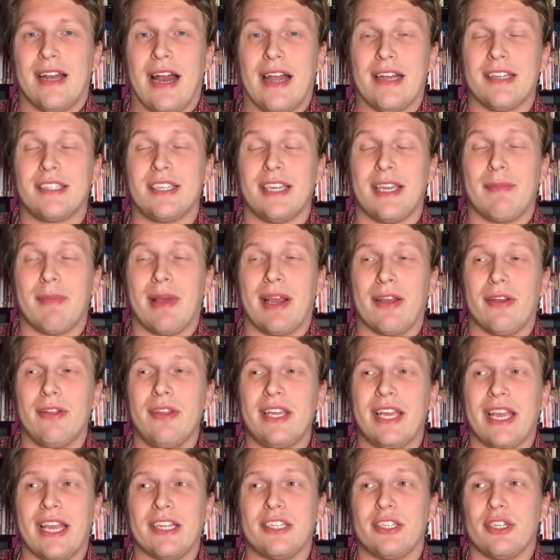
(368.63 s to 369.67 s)
And honestly, my
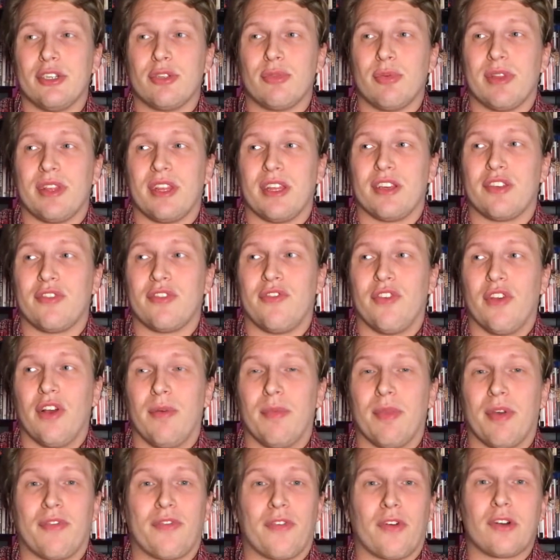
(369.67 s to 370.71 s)
only issues with this
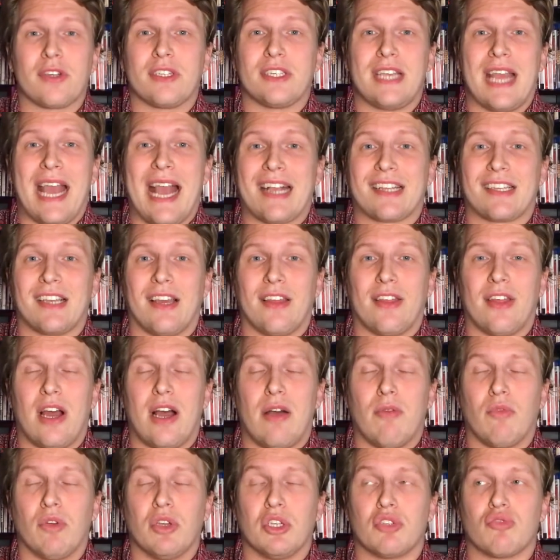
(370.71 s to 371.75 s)
film, the first act I
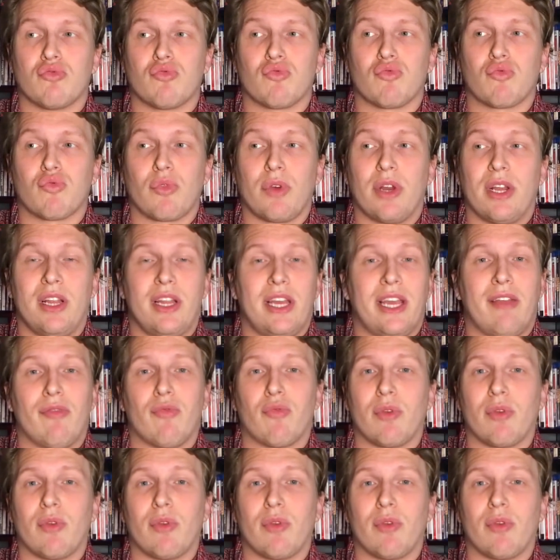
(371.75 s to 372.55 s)
thought was really,